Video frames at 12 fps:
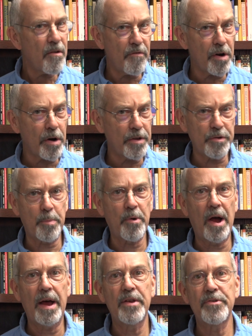Very
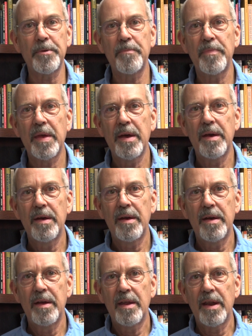surprised.
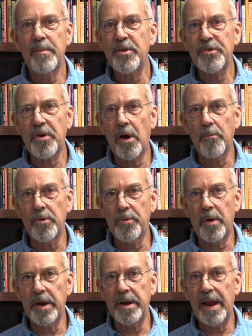Let me start with
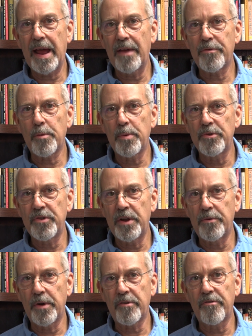what an
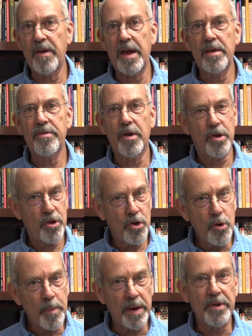anthropocentric faith, a
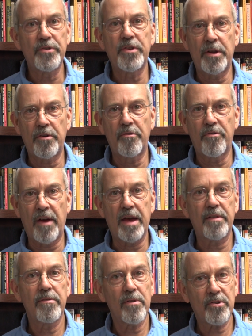human centered
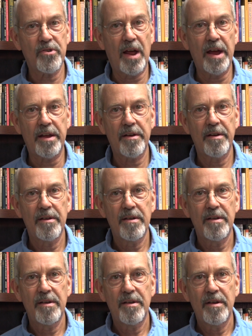faith, looks like.
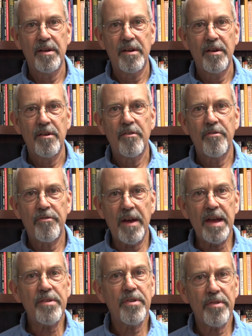
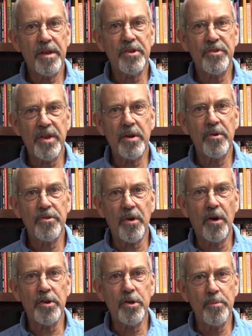Faith that centers
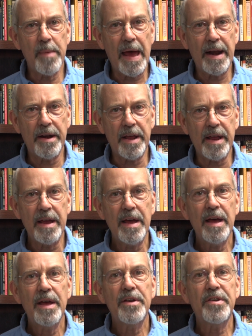on humanity
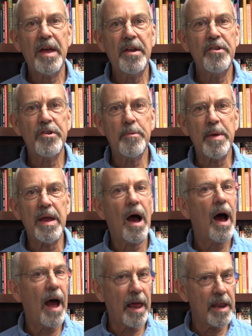tends to be
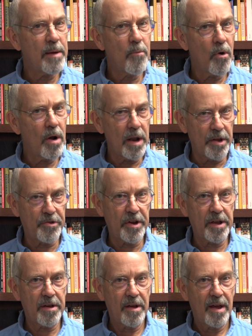highly
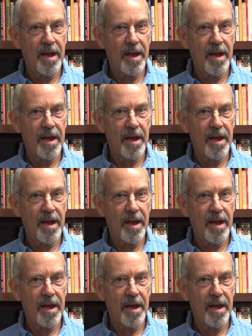moralistic